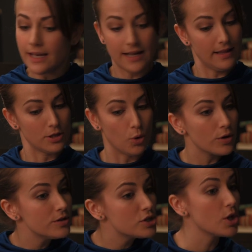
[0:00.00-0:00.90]
and I like
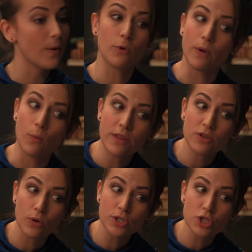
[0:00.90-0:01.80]
Gordon, so I'm going with
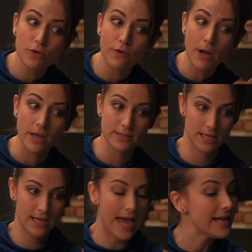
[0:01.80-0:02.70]
Gordon to Vermont.
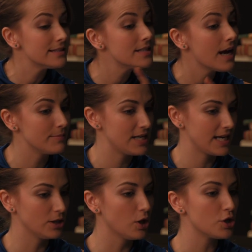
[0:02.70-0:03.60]
And I'm
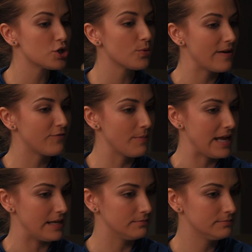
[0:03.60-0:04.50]
taking lingerie for
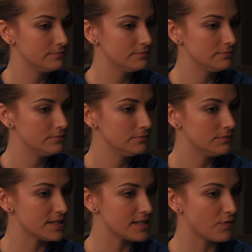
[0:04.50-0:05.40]
me.
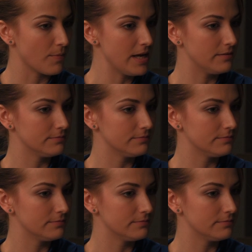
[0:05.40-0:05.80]
This is for me.